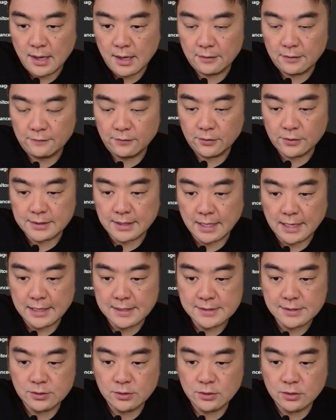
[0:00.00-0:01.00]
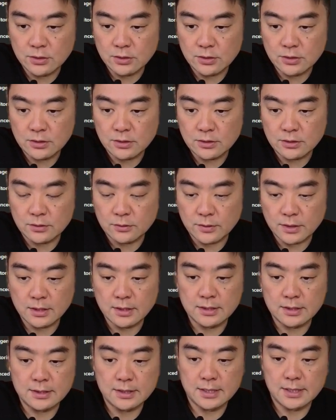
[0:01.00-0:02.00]
For Data Store, we're
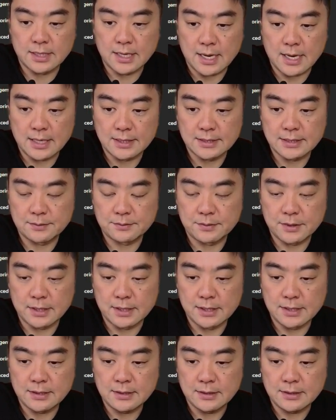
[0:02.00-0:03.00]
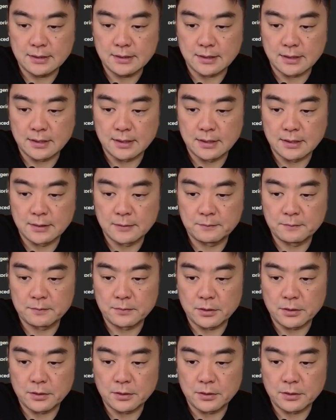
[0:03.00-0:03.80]
going to need RDP,